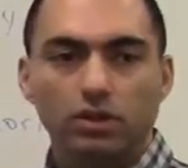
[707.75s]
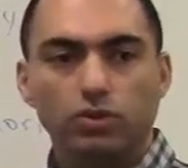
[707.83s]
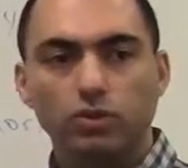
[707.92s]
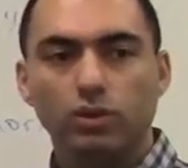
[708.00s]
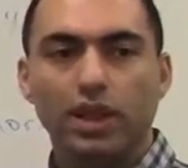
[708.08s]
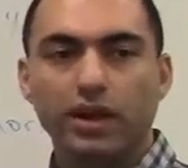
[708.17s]

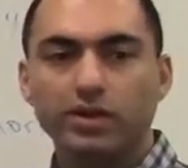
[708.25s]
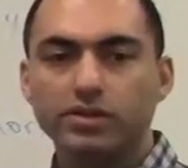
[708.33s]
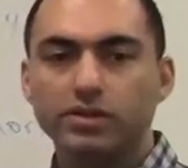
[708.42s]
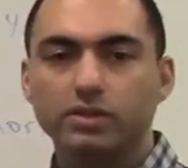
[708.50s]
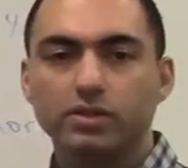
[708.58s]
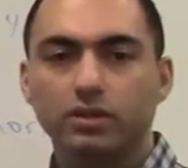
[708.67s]
2
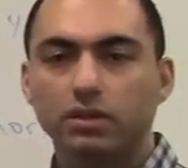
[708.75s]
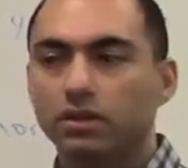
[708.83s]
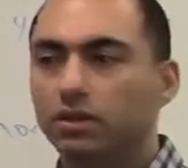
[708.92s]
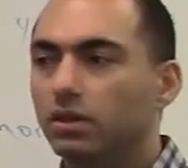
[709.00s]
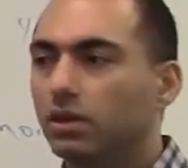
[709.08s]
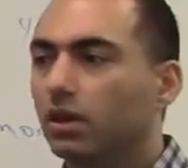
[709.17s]
letters
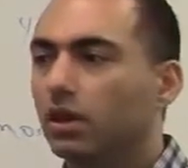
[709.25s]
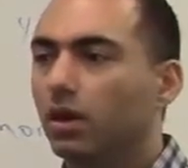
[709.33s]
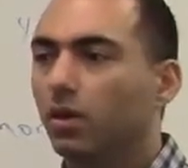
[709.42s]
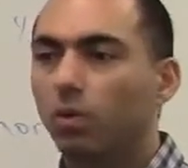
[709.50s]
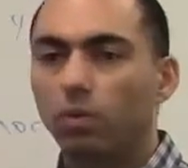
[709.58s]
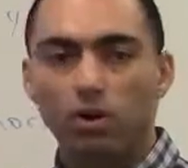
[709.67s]

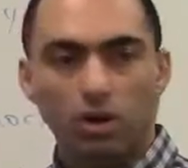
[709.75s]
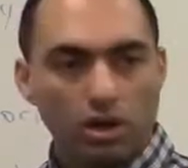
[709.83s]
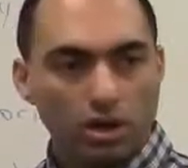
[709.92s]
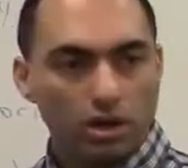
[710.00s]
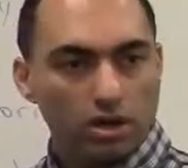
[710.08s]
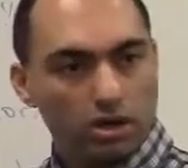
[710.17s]

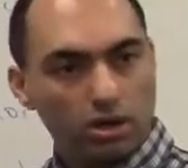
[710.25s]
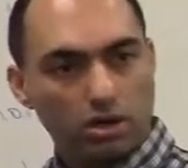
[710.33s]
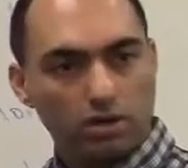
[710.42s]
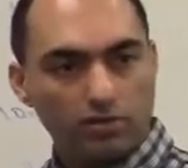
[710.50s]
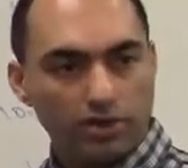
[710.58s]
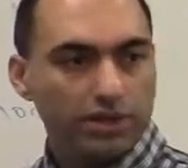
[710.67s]
were
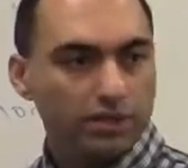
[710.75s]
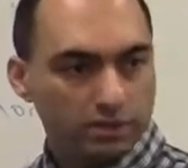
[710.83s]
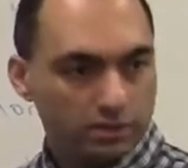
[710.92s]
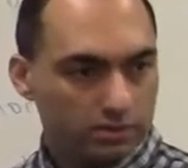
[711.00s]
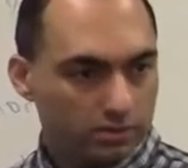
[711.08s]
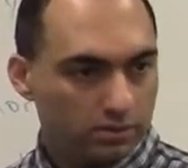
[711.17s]
written.